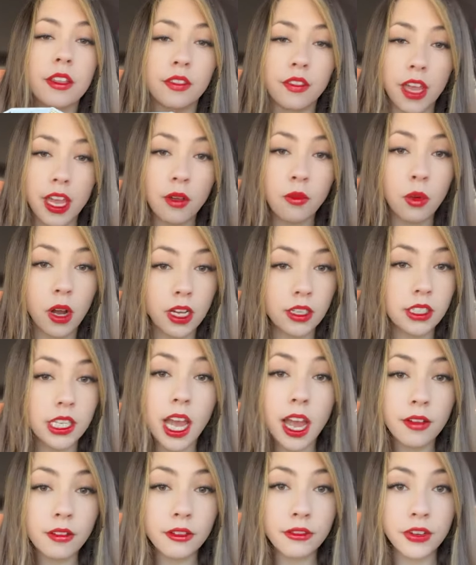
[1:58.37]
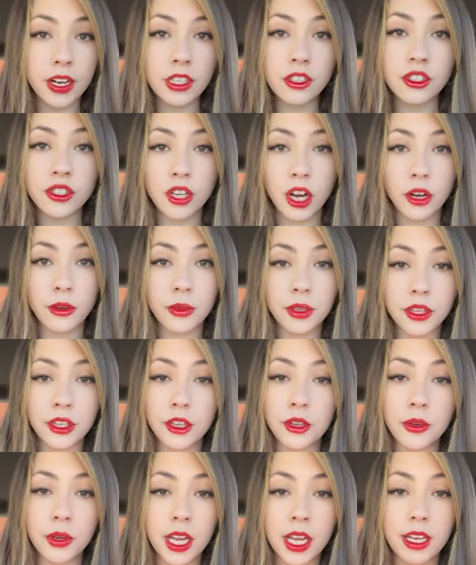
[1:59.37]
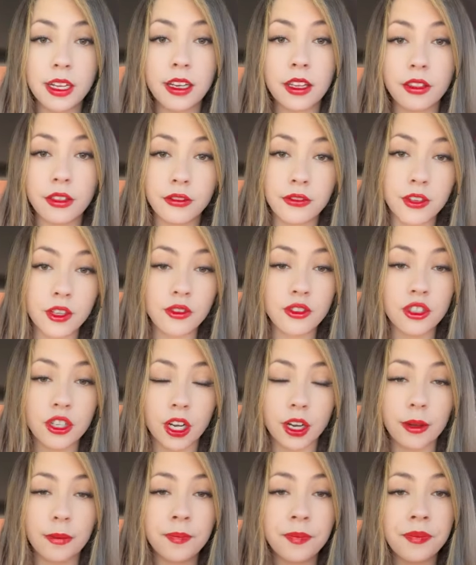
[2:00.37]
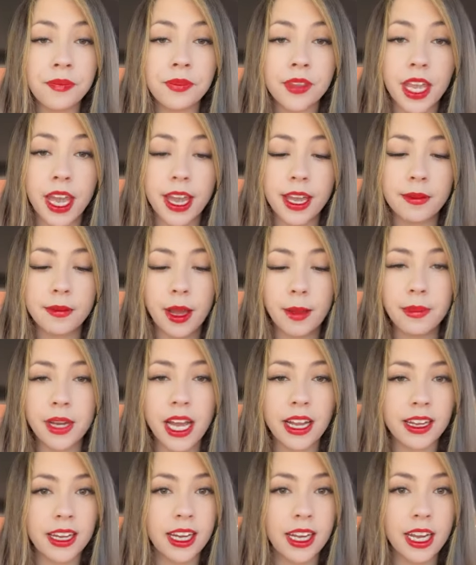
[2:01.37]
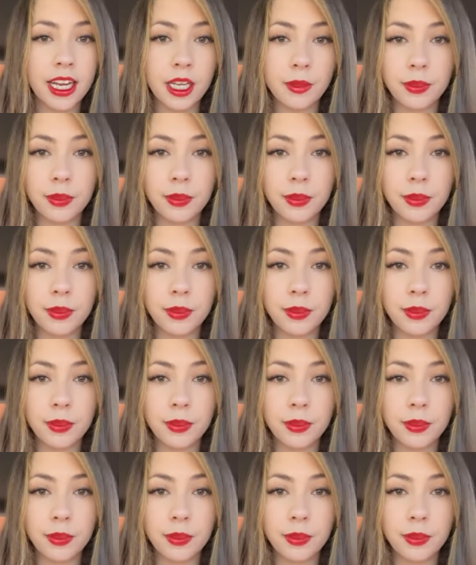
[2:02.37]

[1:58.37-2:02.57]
They want to have a fresh start with you in the future, okay? I'm not getting any